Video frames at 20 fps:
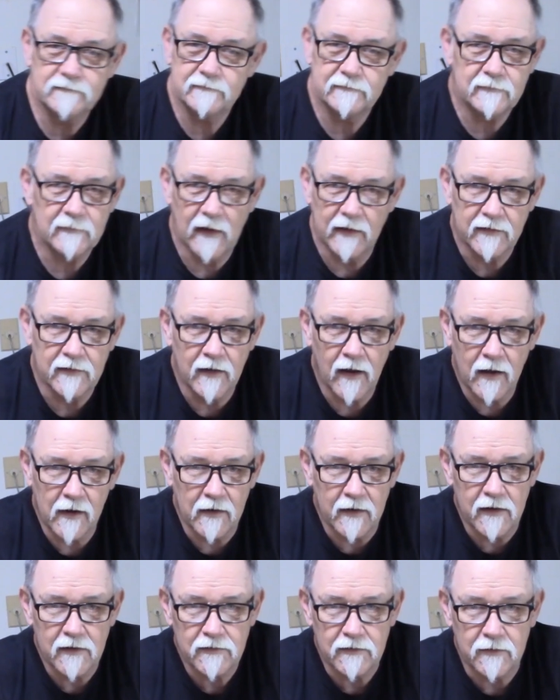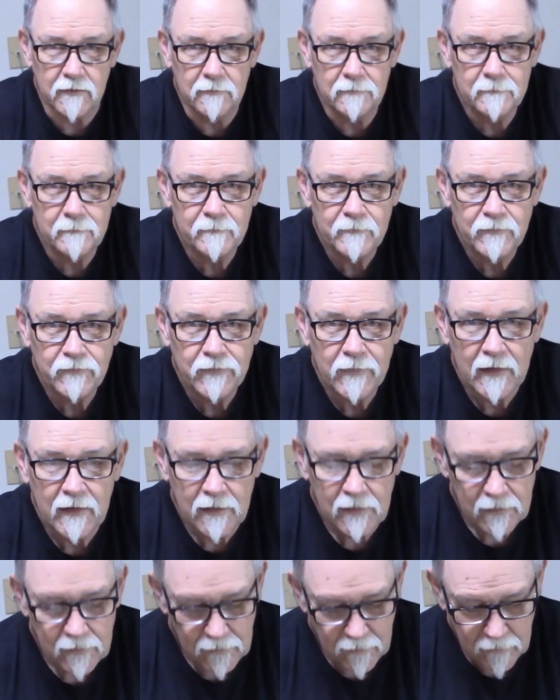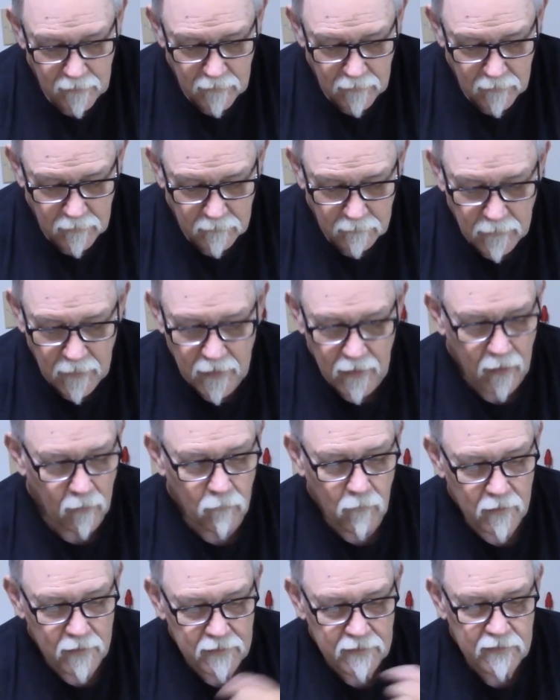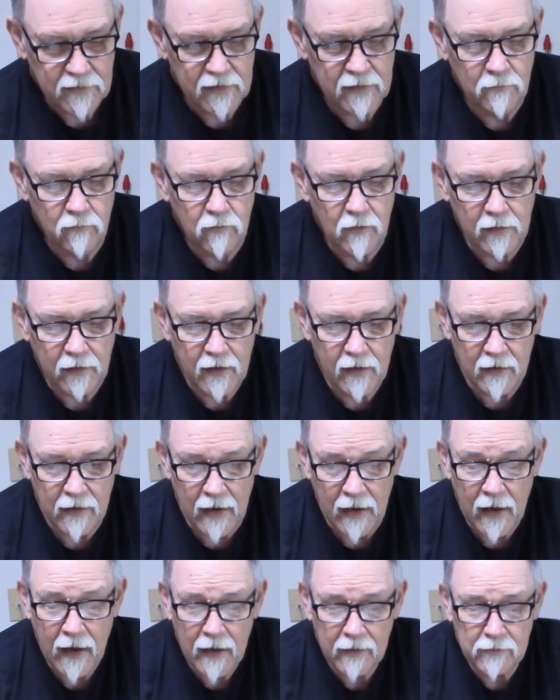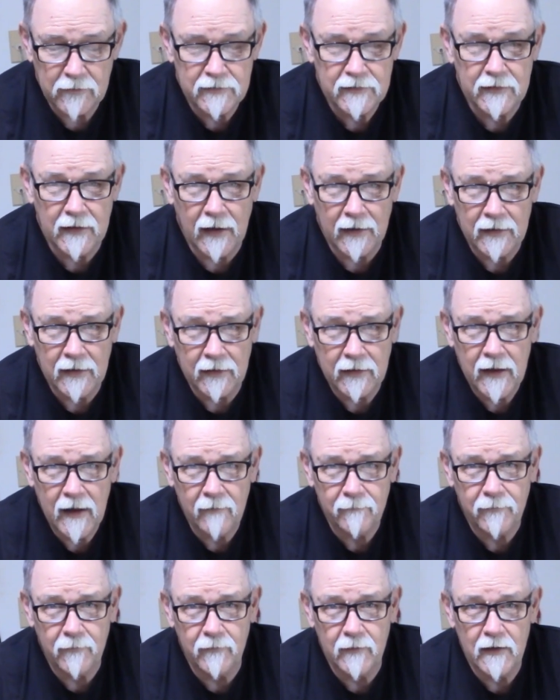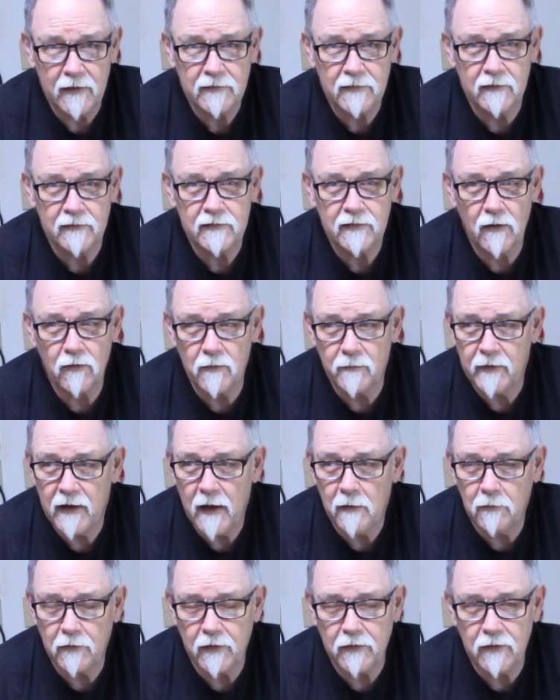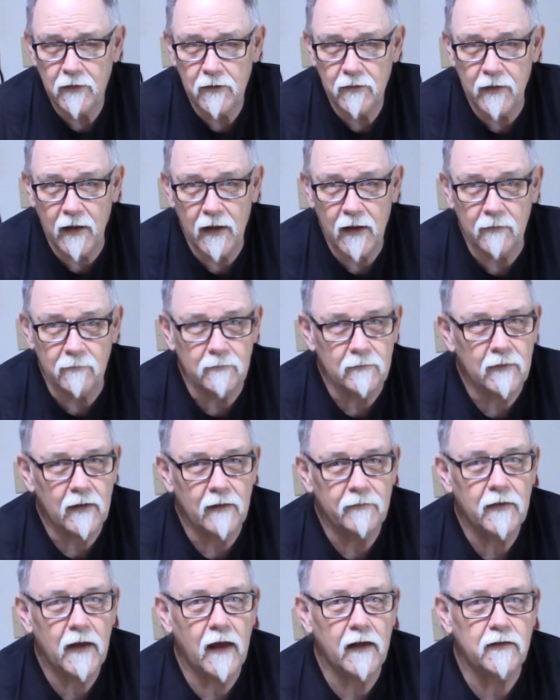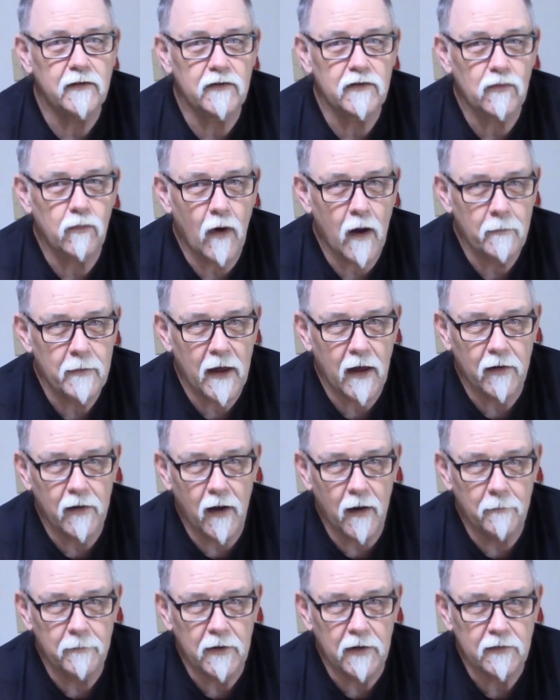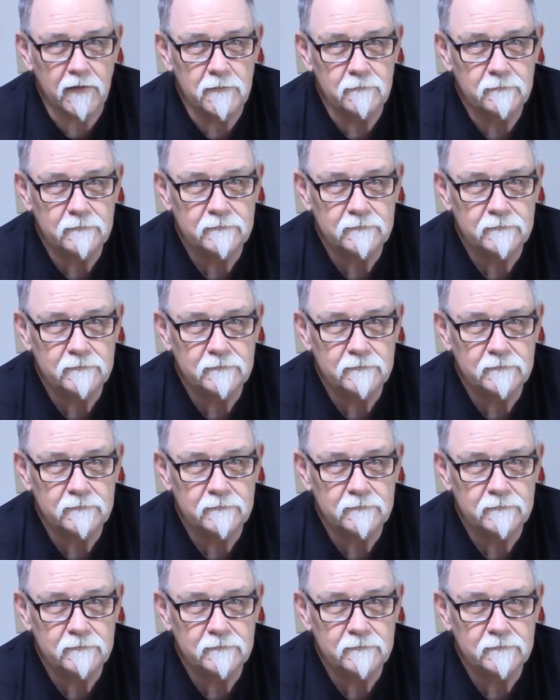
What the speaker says: it's not an issue. But I want to see what kind of accuracy I can get from this, and so to be able to do that, I've had to swap out optics.